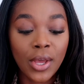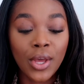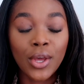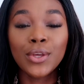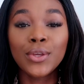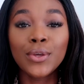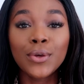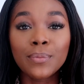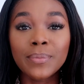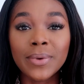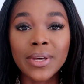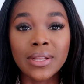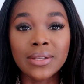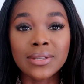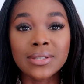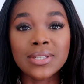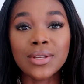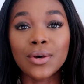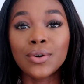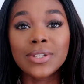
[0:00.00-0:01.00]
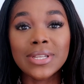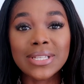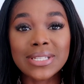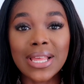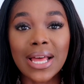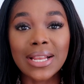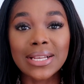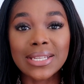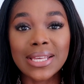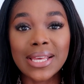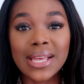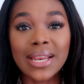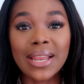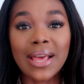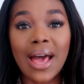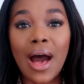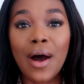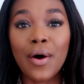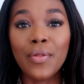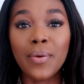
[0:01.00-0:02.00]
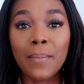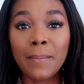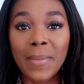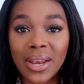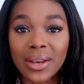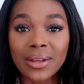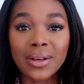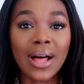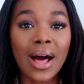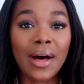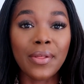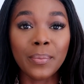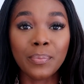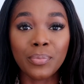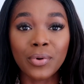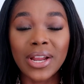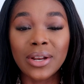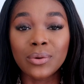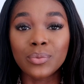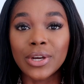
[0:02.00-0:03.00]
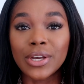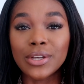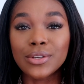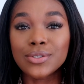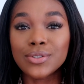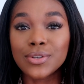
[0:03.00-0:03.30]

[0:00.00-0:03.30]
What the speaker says: humans, understanding how the mental, how the brain works.